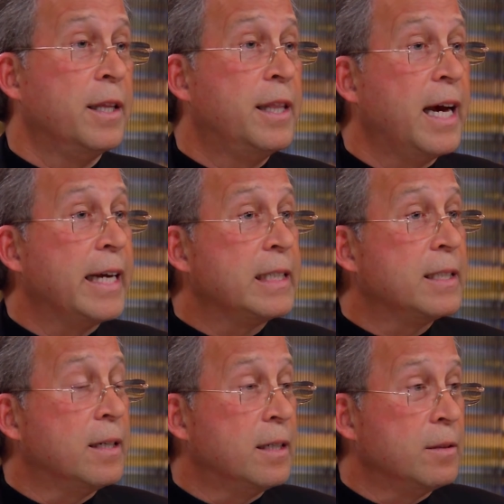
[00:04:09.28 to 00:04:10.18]
that
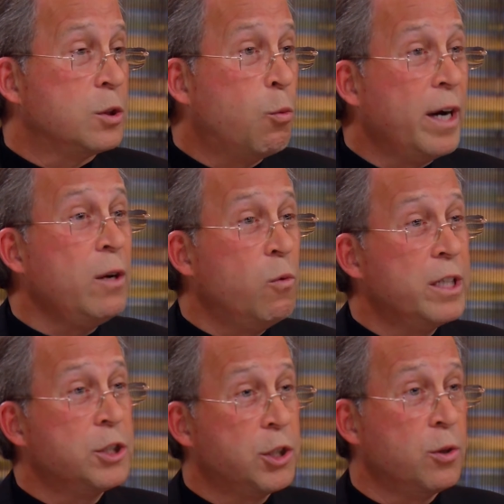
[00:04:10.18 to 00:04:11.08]

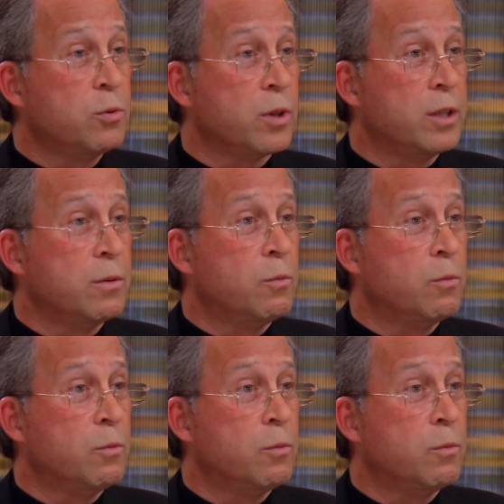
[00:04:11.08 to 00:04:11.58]
21 children